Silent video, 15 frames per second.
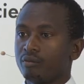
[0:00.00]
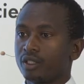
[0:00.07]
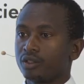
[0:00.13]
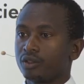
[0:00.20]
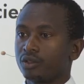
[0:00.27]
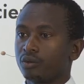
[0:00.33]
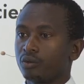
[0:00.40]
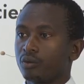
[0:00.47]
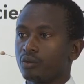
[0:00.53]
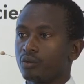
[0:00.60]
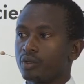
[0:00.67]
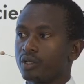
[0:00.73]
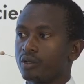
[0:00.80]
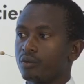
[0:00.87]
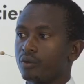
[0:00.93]
But
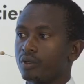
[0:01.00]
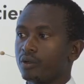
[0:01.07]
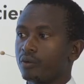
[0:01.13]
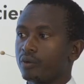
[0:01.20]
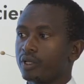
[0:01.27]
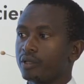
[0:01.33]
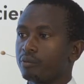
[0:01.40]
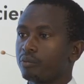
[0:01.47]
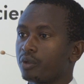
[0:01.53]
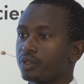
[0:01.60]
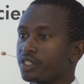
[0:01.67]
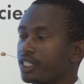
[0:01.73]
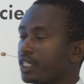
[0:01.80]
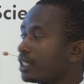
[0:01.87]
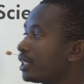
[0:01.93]
we
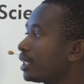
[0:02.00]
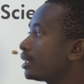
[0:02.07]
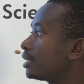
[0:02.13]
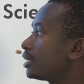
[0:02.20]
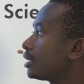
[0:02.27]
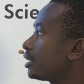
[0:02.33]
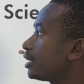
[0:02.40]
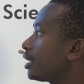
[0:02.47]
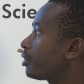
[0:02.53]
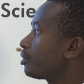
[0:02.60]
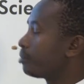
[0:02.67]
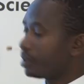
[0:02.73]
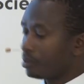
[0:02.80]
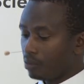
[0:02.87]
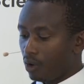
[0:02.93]
project that there will
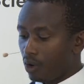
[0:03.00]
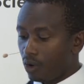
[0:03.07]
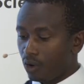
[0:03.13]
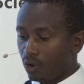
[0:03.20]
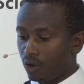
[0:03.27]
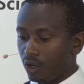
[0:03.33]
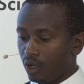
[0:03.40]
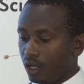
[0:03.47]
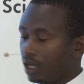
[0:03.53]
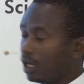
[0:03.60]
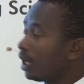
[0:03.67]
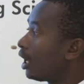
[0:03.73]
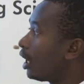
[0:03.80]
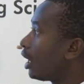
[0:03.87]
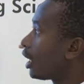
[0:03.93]
be more
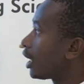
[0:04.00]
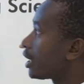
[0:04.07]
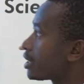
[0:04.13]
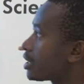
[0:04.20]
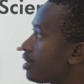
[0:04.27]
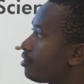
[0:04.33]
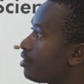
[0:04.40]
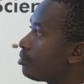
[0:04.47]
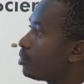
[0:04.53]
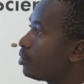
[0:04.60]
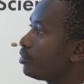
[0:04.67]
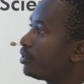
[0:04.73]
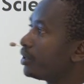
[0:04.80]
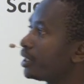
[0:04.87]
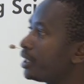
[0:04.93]
cassava
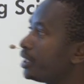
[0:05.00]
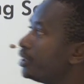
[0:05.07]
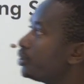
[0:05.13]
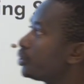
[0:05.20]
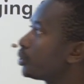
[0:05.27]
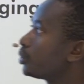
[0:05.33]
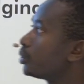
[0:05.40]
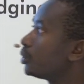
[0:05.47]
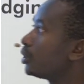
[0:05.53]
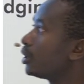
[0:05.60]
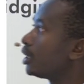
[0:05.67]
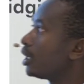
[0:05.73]
moving into